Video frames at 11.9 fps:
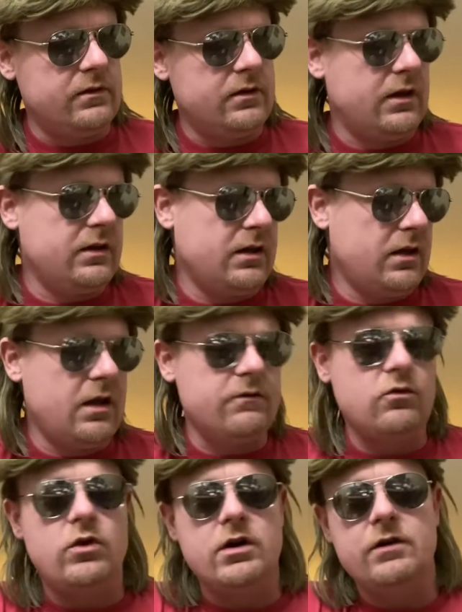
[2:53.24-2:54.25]
You
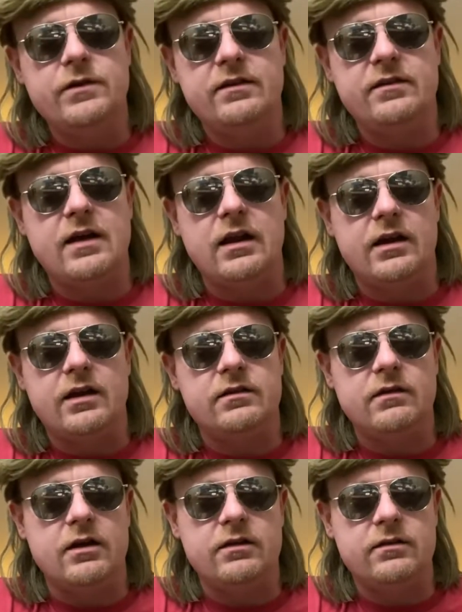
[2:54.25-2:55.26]
ever wonder if he just had like
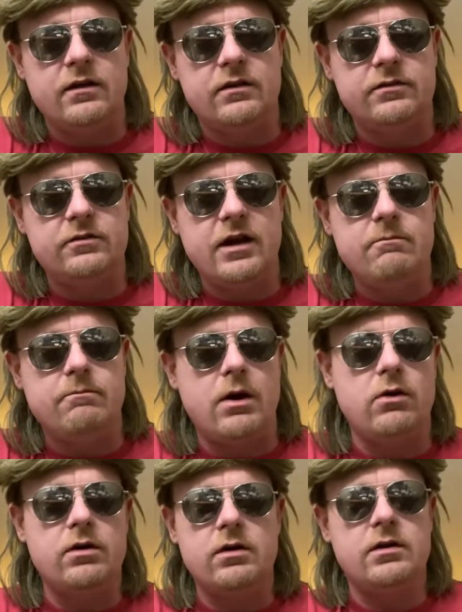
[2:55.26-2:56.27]
a straight
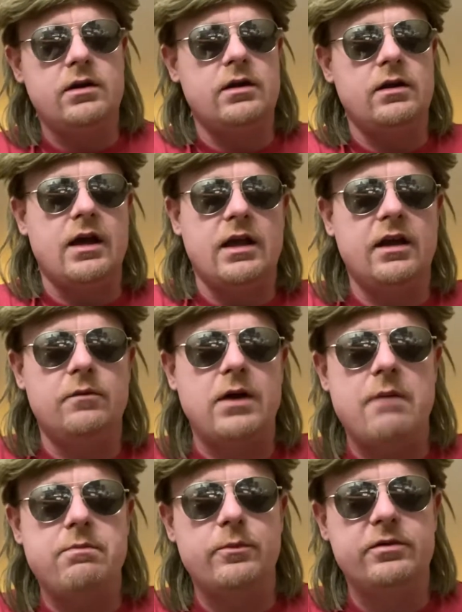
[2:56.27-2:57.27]
boner and like he could
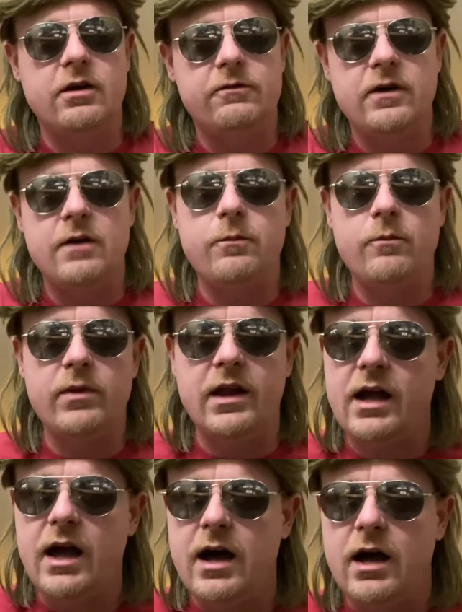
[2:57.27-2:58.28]
prop himself up and be
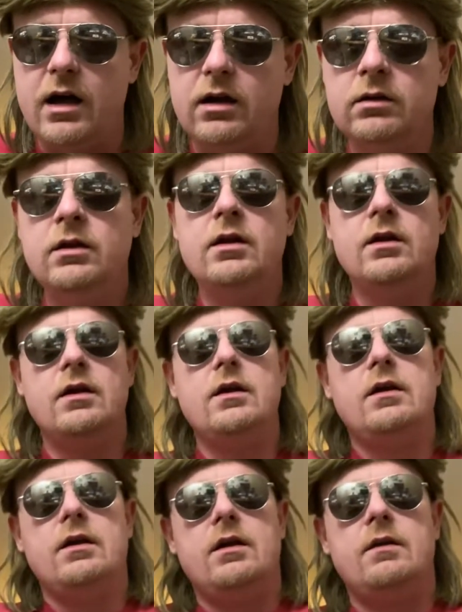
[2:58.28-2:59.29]
like,
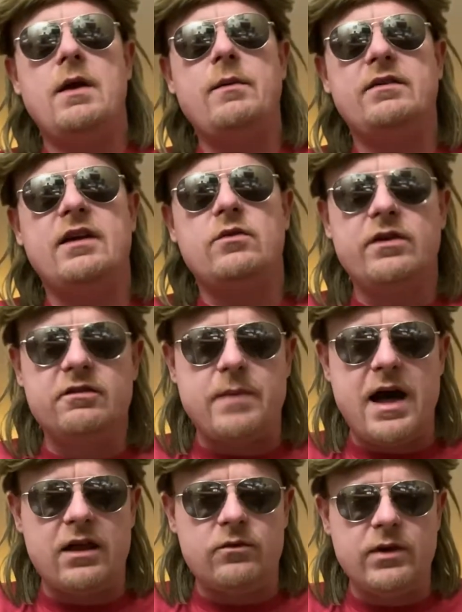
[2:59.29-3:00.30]
maybe he's like one of those
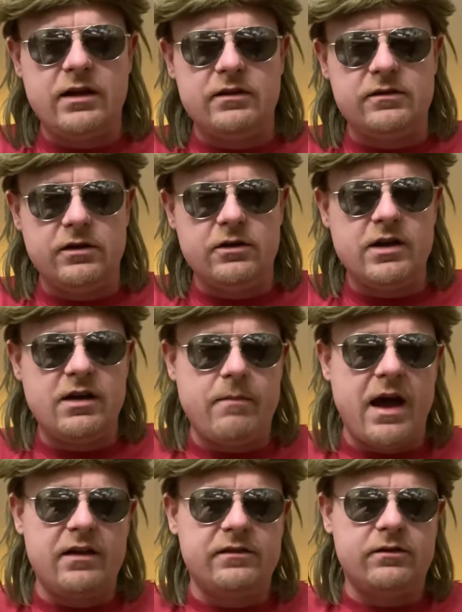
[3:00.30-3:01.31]
ballerinas, you know, he could
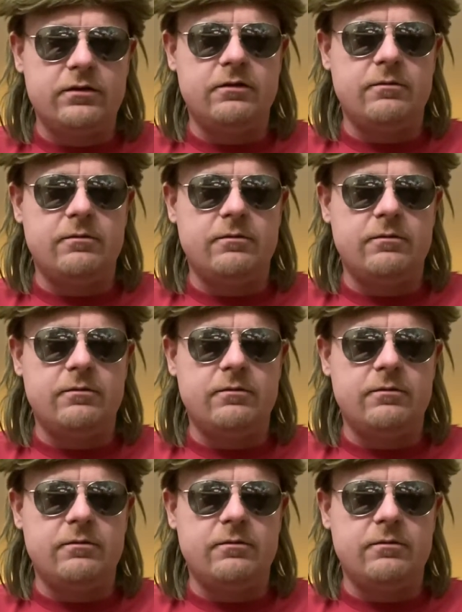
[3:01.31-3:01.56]
balance his whole